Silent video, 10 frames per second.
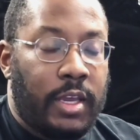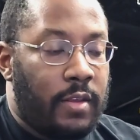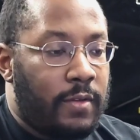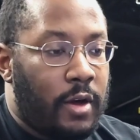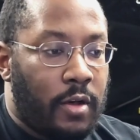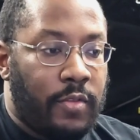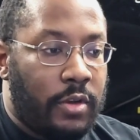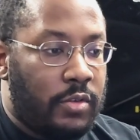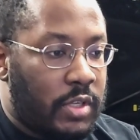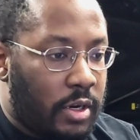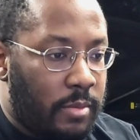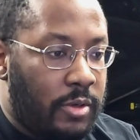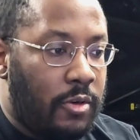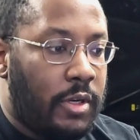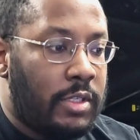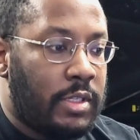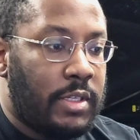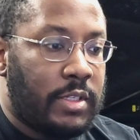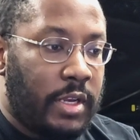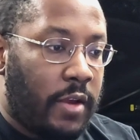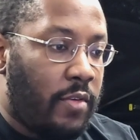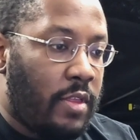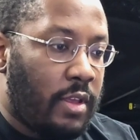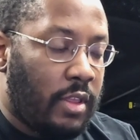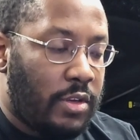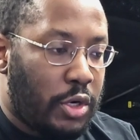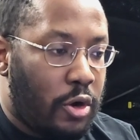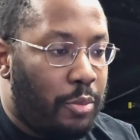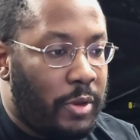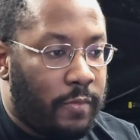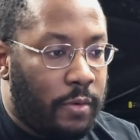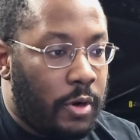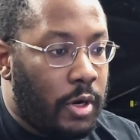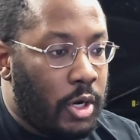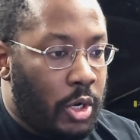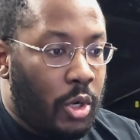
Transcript: has all of those turbo noises and everything that you're hoping for